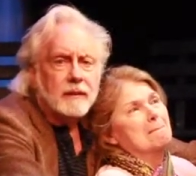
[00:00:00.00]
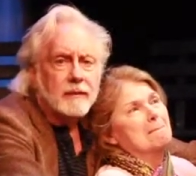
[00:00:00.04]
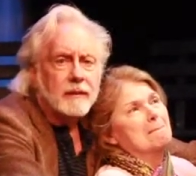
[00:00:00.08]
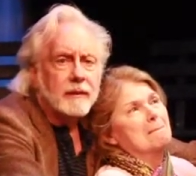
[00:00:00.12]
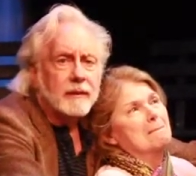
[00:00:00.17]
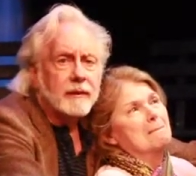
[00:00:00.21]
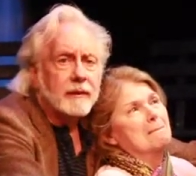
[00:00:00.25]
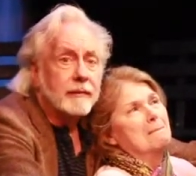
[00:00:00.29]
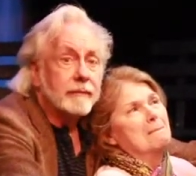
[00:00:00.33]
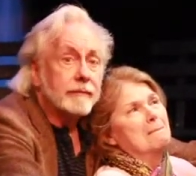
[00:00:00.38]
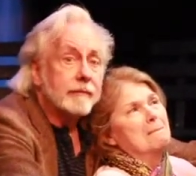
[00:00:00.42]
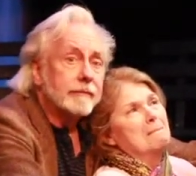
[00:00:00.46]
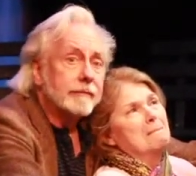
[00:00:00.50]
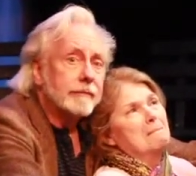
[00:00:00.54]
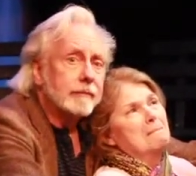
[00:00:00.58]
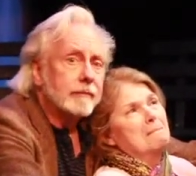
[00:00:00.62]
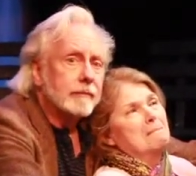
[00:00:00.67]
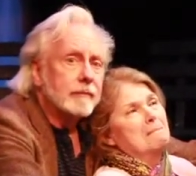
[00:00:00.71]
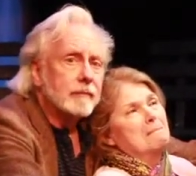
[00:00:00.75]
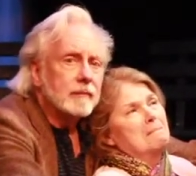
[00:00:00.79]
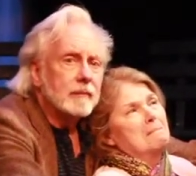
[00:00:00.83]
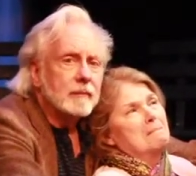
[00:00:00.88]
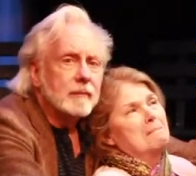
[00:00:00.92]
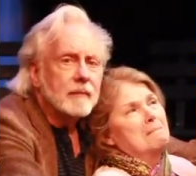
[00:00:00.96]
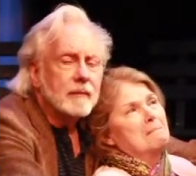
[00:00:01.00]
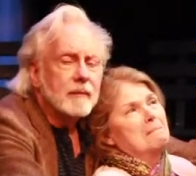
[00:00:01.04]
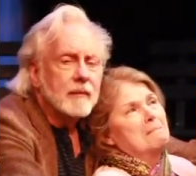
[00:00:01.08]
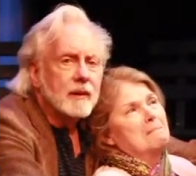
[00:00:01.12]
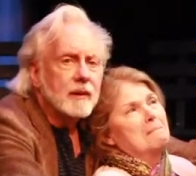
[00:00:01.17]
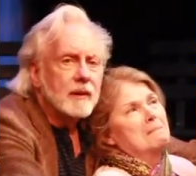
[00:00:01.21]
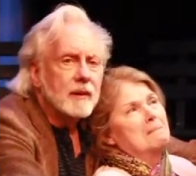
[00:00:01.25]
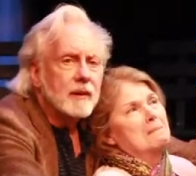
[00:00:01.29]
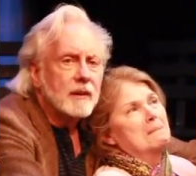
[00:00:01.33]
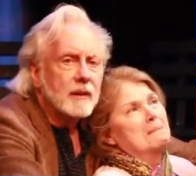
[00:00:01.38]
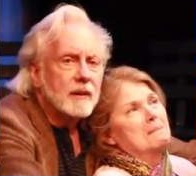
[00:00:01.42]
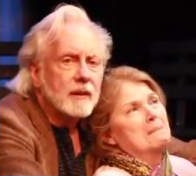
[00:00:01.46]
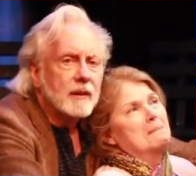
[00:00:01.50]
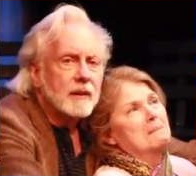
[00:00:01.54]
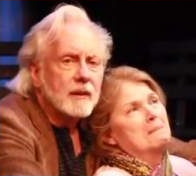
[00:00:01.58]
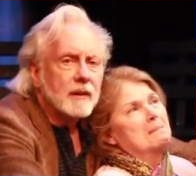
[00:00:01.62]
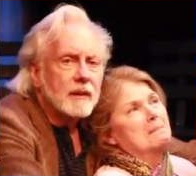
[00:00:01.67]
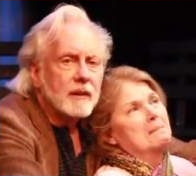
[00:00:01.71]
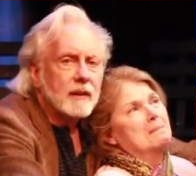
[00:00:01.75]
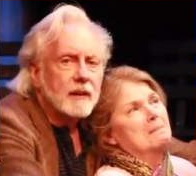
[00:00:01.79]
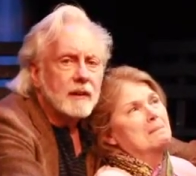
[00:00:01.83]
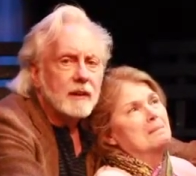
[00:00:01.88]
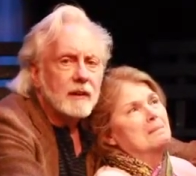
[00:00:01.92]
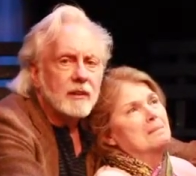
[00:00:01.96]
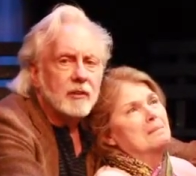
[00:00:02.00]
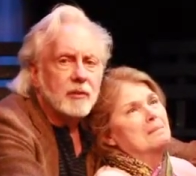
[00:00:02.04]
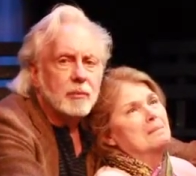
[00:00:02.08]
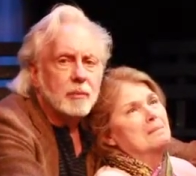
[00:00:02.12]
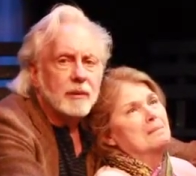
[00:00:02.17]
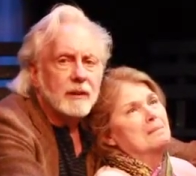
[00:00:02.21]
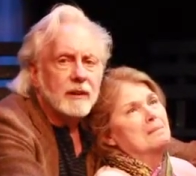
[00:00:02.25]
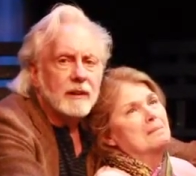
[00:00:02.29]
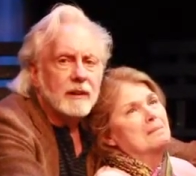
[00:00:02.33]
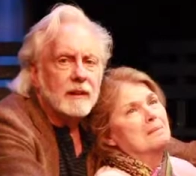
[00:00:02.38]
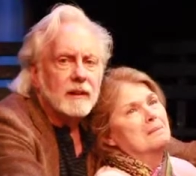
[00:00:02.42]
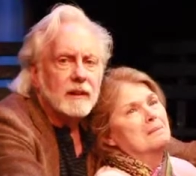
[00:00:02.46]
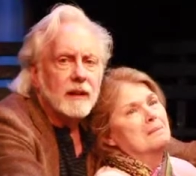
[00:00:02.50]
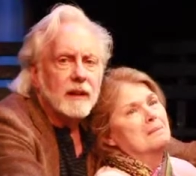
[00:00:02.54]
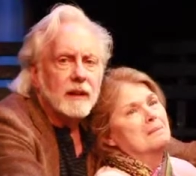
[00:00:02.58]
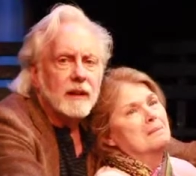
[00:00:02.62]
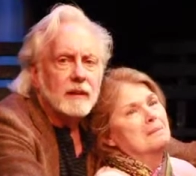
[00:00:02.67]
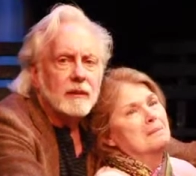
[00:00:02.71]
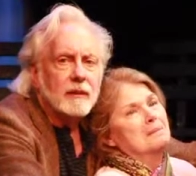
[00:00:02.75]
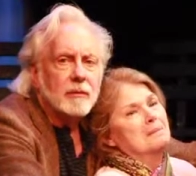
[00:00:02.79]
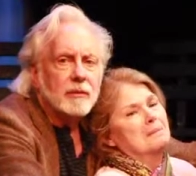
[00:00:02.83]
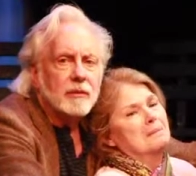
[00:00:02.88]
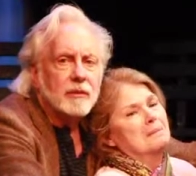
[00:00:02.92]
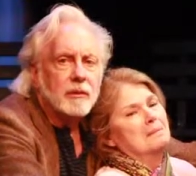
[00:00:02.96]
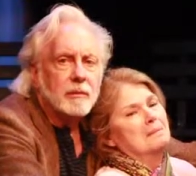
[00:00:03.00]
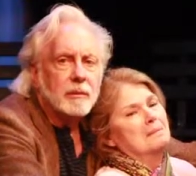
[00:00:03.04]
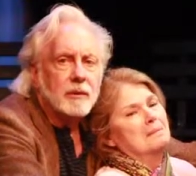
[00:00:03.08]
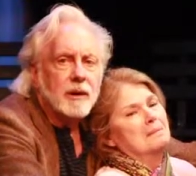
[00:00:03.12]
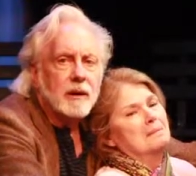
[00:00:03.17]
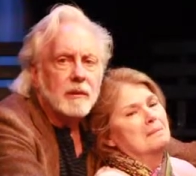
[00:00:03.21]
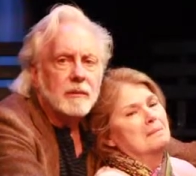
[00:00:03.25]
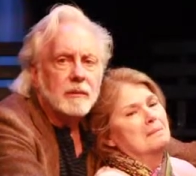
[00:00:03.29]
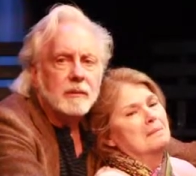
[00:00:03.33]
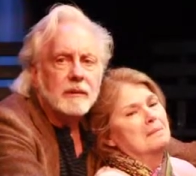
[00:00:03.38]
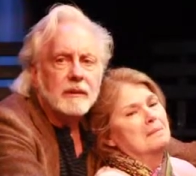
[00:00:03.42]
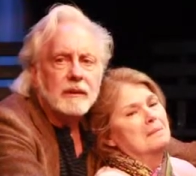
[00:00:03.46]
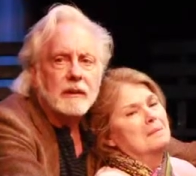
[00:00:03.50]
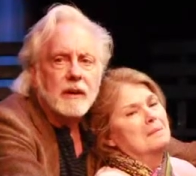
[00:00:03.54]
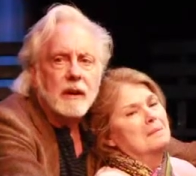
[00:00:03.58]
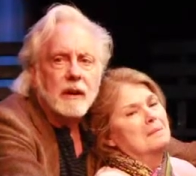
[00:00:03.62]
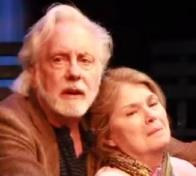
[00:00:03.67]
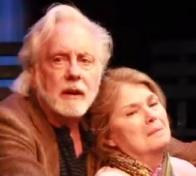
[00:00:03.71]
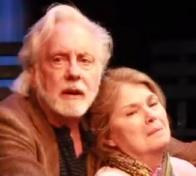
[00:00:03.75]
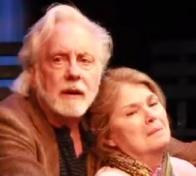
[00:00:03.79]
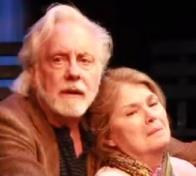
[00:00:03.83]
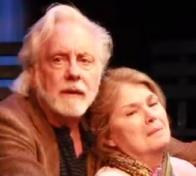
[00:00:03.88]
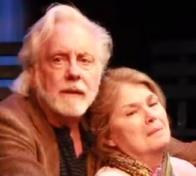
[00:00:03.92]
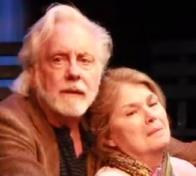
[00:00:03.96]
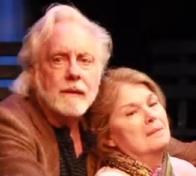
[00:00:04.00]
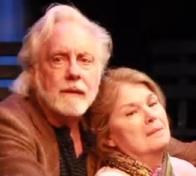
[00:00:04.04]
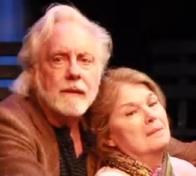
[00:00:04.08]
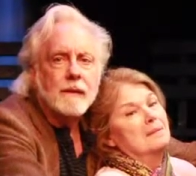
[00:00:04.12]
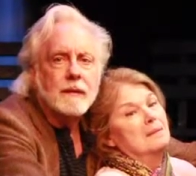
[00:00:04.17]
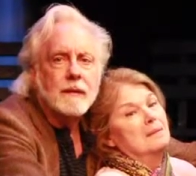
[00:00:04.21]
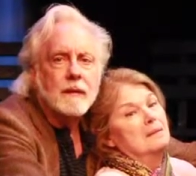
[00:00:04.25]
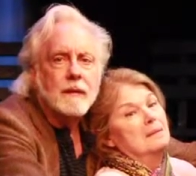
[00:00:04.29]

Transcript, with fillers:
Speaker 1: I mean, he is pretty late, so probably not.